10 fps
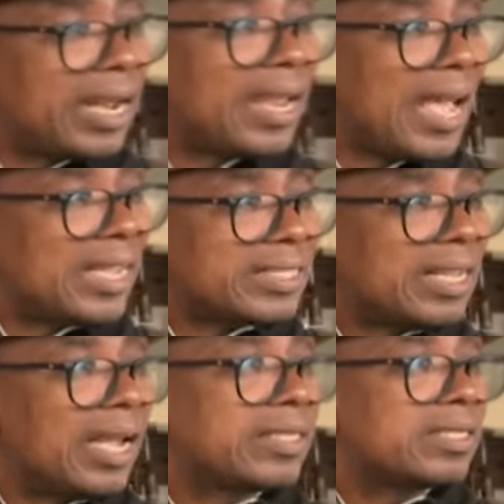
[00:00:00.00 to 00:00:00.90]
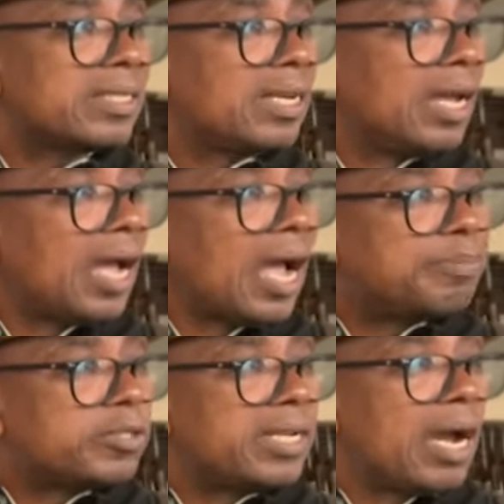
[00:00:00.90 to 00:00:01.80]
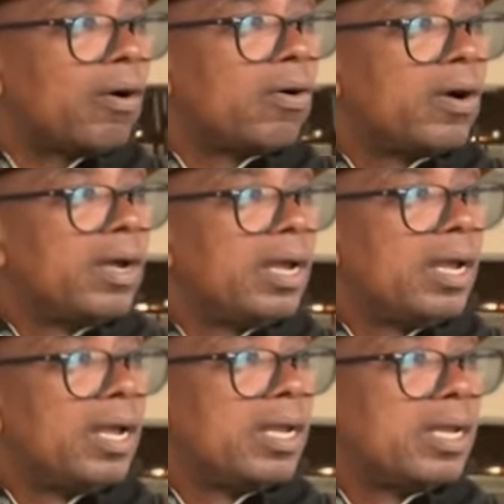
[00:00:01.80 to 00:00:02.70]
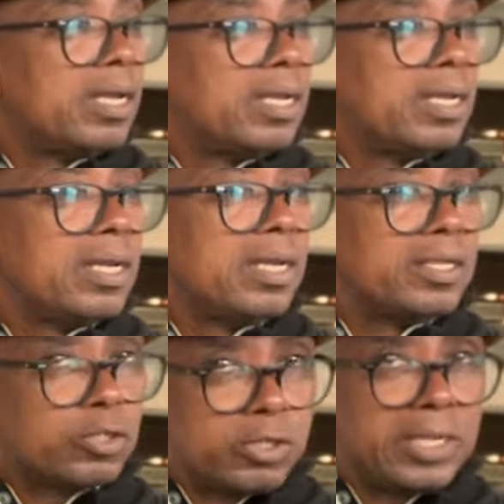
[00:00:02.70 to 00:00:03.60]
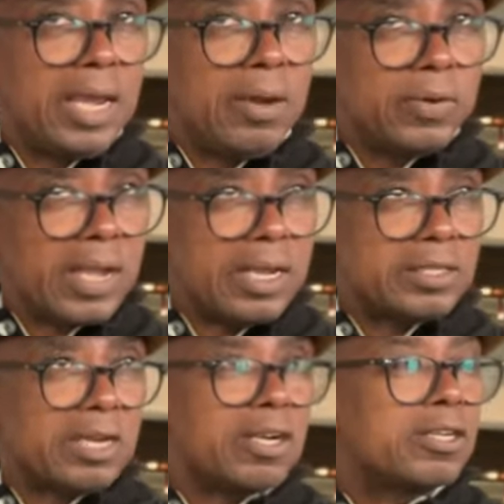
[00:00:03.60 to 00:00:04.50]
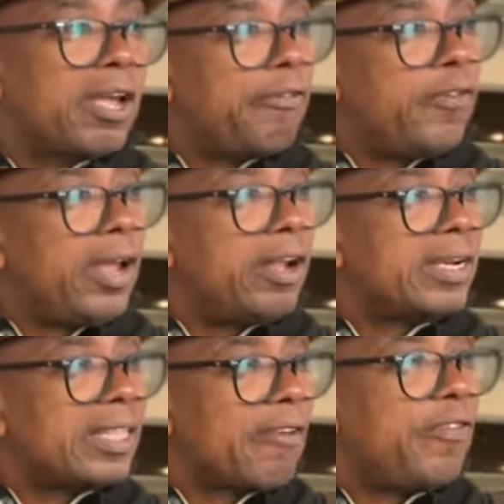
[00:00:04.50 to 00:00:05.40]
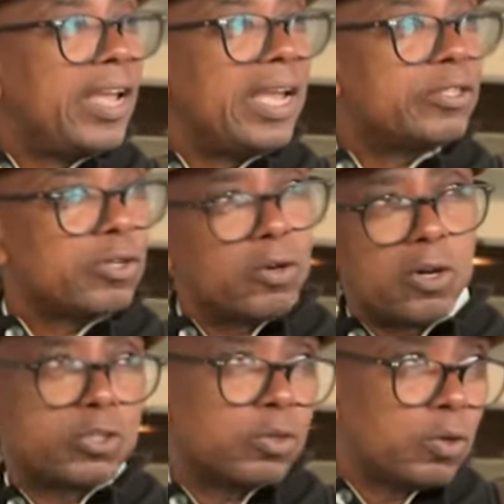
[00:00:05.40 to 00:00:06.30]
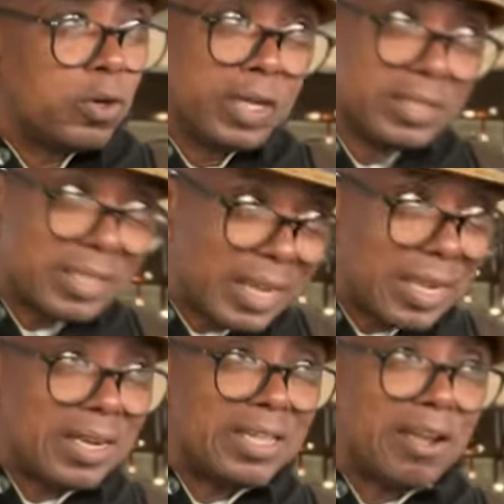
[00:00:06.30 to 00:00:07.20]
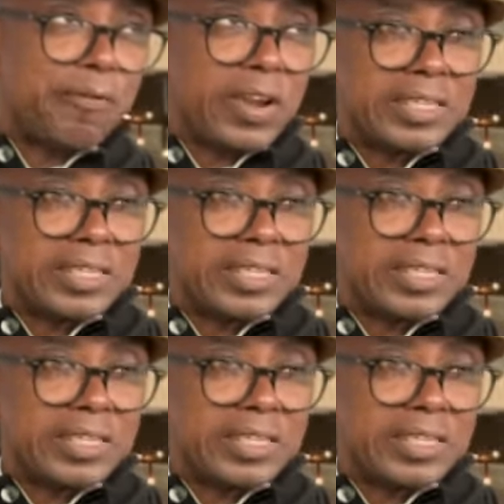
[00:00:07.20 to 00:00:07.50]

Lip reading: last night, up to now. Today I took another plane to go to take another plane